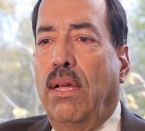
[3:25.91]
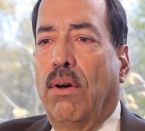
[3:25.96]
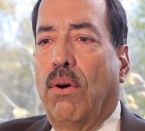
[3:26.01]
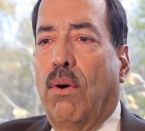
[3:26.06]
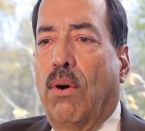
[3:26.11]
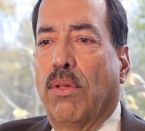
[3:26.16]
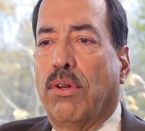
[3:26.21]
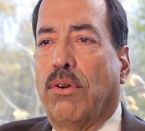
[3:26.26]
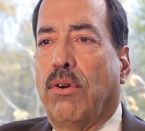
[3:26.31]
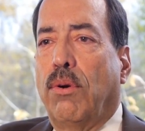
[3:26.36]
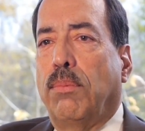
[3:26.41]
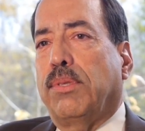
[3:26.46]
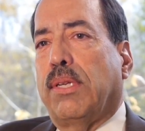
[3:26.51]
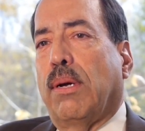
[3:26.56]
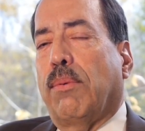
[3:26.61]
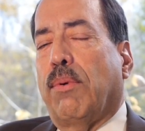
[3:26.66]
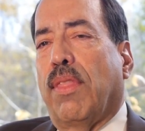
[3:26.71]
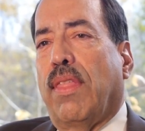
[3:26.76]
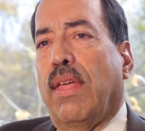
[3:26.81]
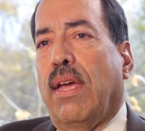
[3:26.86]
all the groups
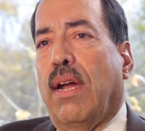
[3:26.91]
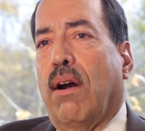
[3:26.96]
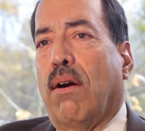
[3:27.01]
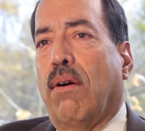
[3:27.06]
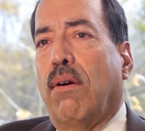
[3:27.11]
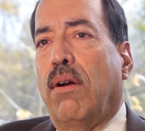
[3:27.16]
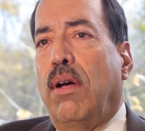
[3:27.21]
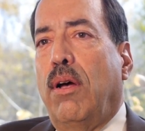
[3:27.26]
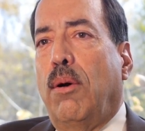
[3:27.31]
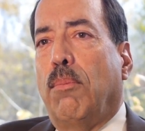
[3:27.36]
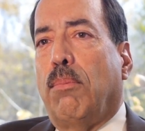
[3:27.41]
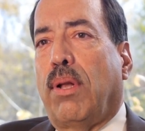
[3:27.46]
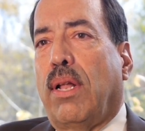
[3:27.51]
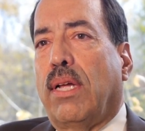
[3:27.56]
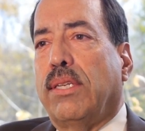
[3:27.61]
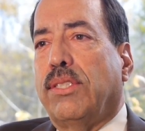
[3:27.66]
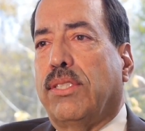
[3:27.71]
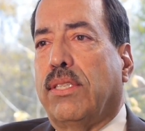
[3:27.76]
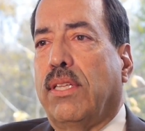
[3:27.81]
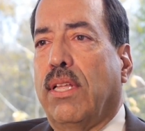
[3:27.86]
that were there,
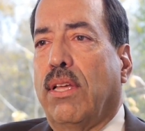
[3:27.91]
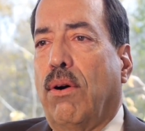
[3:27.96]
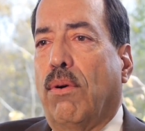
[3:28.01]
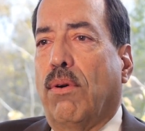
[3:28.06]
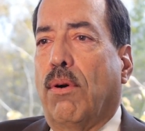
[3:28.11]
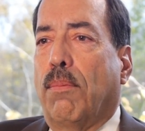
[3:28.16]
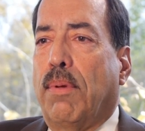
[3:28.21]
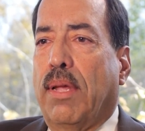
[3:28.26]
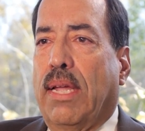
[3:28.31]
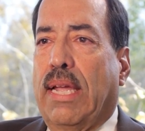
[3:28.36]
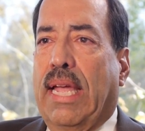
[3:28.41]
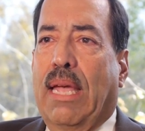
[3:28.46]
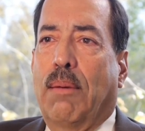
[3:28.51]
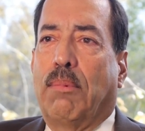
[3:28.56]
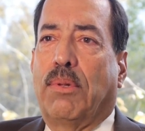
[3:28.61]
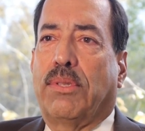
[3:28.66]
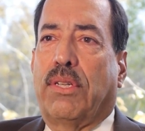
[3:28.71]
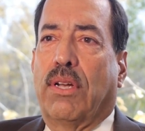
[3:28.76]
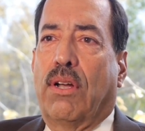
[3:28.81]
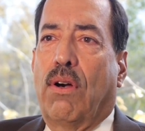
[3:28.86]
plus the owner being
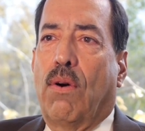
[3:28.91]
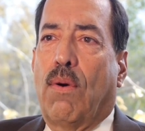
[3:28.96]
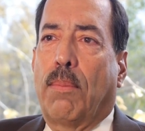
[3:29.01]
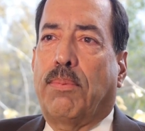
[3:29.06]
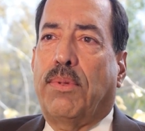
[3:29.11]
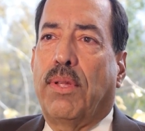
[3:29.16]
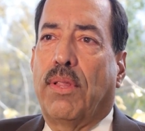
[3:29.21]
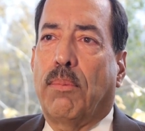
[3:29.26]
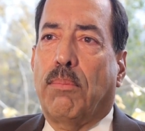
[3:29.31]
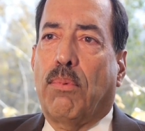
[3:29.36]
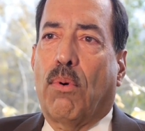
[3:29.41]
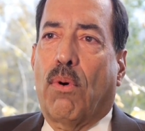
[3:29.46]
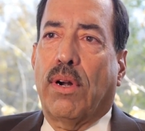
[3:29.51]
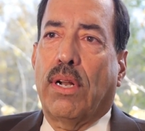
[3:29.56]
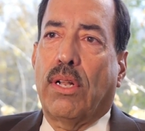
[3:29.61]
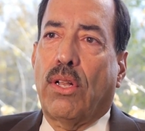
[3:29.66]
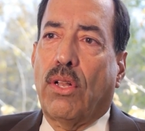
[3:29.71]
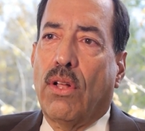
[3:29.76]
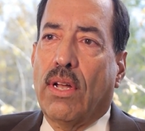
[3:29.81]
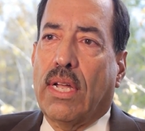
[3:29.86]
able to go up to the board
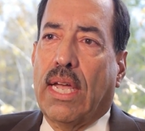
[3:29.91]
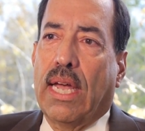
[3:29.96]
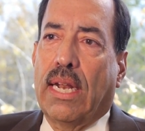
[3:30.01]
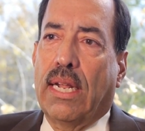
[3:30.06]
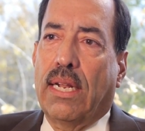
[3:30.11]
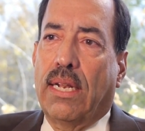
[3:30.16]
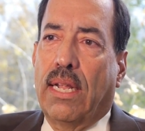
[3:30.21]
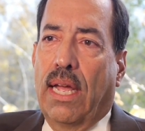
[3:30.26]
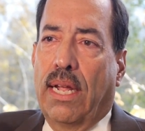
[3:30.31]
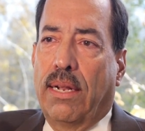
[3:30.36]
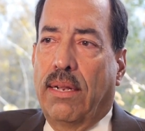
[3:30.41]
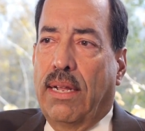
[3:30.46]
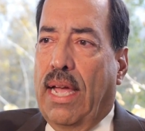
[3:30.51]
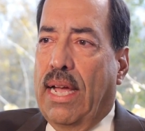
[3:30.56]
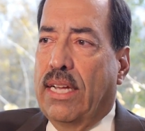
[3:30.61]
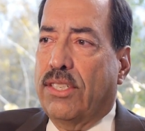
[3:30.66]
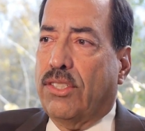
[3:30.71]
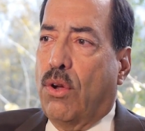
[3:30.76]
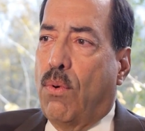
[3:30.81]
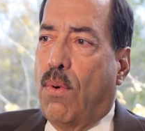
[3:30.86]
and look at it and
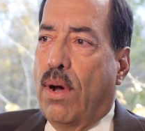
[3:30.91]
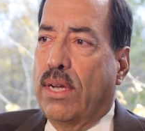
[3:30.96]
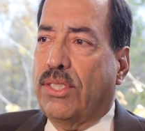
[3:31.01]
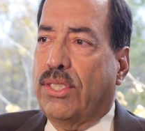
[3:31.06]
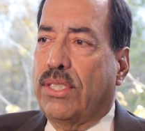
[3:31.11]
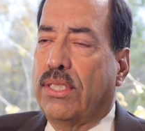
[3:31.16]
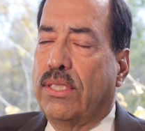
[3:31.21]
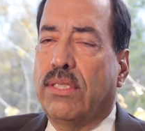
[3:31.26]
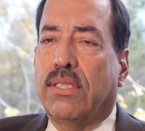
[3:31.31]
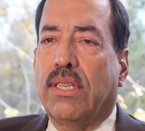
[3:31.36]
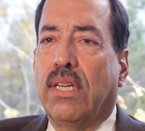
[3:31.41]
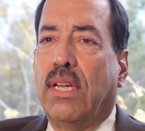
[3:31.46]
ask questions